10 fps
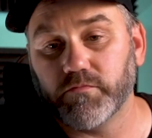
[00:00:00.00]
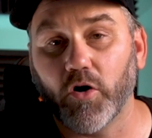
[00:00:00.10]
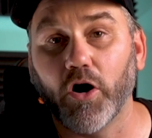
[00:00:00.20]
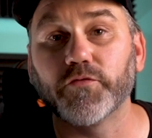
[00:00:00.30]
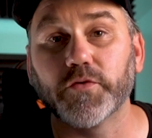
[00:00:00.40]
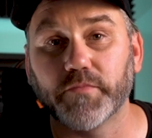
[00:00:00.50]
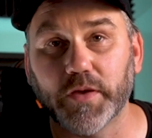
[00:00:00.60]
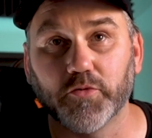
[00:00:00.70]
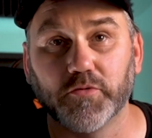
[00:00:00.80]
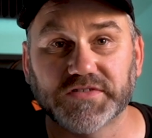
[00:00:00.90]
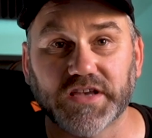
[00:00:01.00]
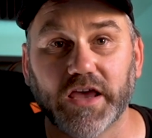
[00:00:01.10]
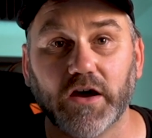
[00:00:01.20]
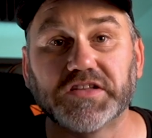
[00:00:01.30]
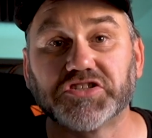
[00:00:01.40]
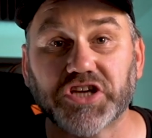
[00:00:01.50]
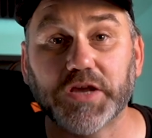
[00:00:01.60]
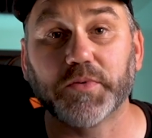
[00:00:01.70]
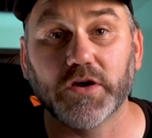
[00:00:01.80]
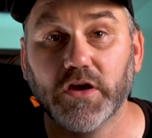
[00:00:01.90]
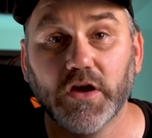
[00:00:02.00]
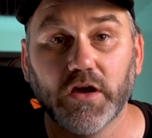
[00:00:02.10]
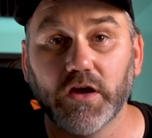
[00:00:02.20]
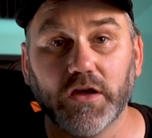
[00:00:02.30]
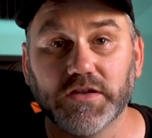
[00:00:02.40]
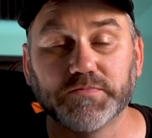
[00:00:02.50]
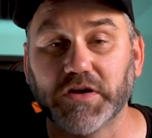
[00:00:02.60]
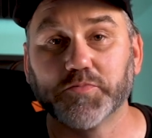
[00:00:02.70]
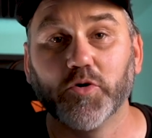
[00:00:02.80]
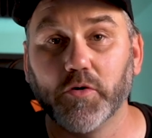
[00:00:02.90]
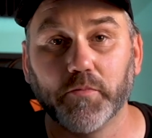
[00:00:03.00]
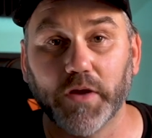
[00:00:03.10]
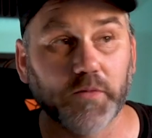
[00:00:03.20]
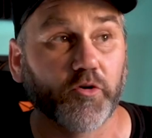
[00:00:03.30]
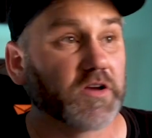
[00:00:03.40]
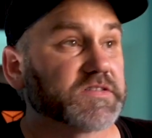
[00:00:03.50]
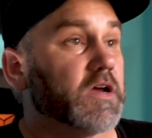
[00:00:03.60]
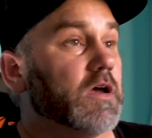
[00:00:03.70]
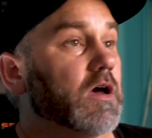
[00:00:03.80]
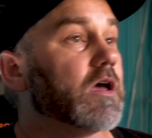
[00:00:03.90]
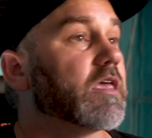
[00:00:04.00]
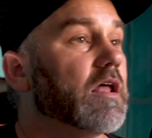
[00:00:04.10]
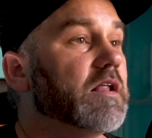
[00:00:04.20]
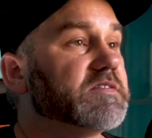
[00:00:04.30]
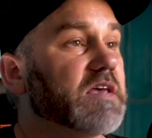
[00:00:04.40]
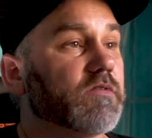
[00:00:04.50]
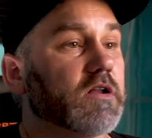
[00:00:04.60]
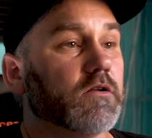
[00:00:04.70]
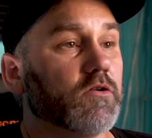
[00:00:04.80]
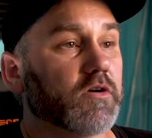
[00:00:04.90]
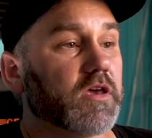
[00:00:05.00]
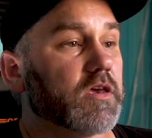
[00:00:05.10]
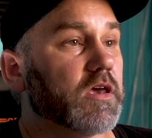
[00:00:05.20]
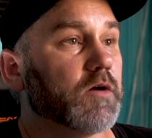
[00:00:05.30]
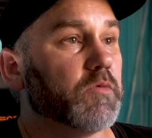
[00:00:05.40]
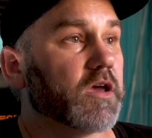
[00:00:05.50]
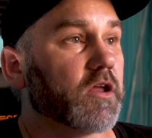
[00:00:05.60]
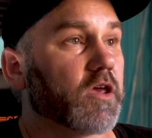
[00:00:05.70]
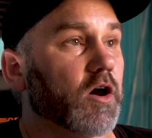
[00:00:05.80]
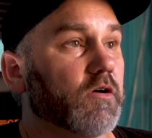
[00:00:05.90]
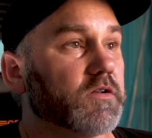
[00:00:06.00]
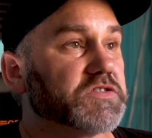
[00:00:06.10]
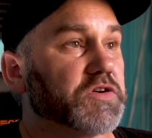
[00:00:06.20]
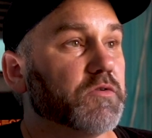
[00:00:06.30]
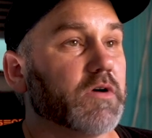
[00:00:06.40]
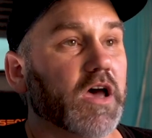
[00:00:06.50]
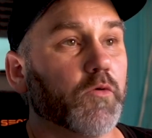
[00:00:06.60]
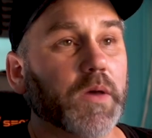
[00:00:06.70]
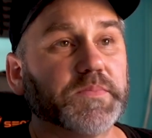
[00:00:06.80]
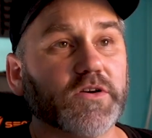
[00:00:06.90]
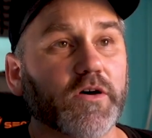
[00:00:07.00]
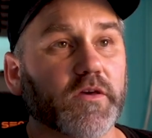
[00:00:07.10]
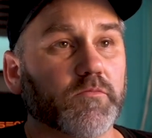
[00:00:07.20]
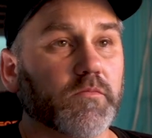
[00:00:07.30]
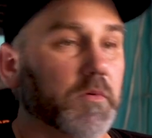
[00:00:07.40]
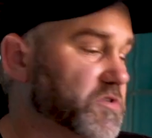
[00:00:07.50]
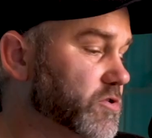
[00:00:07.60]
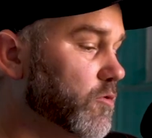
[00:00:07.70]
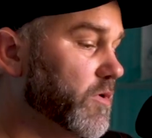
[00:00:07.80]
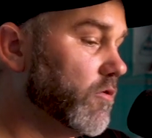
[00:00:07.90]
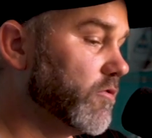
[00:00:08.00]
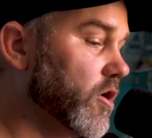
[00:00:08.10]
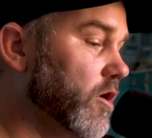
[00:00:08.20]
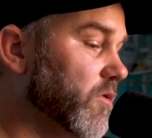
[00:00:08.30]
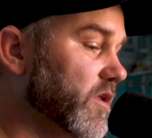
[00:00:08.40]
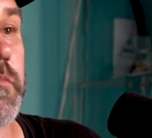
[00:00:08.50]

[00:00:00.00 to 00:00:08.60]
often people will say, oh, it's cheaper, it's much more better priced. Okay, let's have a little look here. We're going to go on to a website that I'm sure we all know, one of